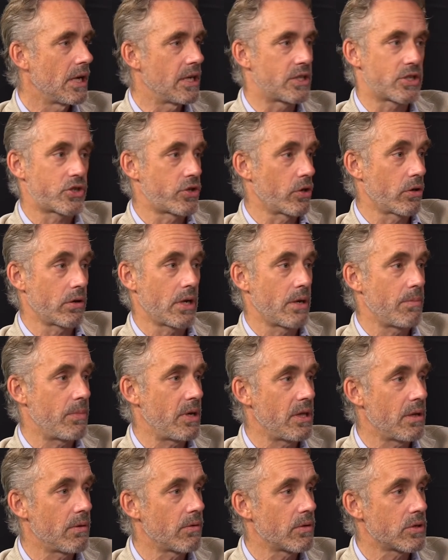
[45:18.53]
It's certainly
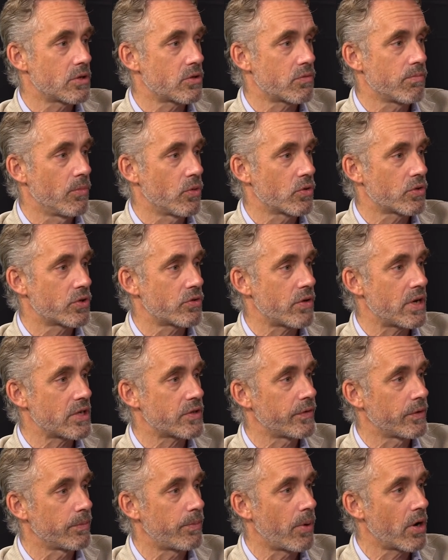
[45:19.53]
been the most
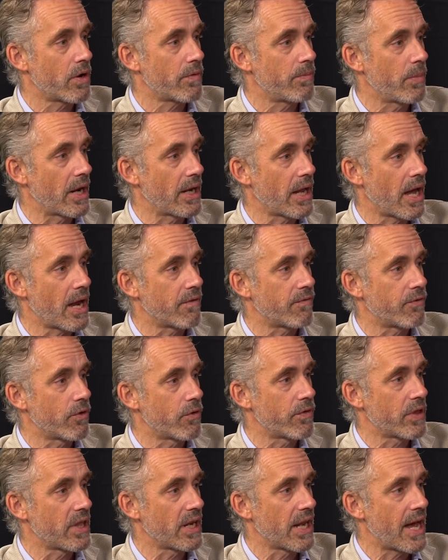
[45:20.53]
stressful part of my life
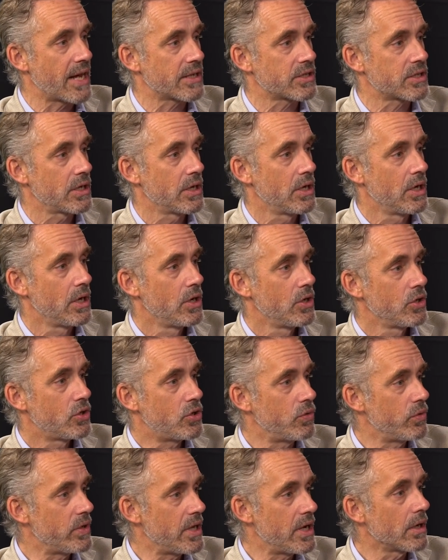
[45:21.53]
over the last
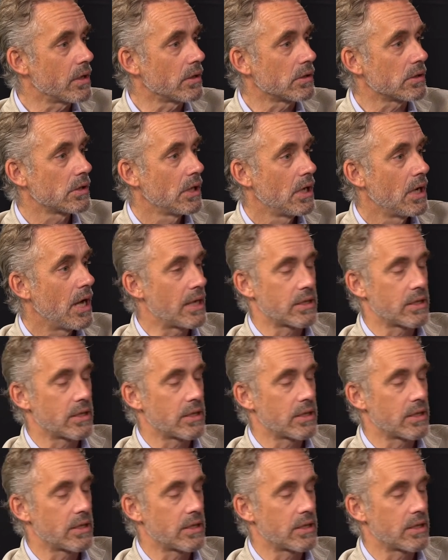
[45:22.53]
two years.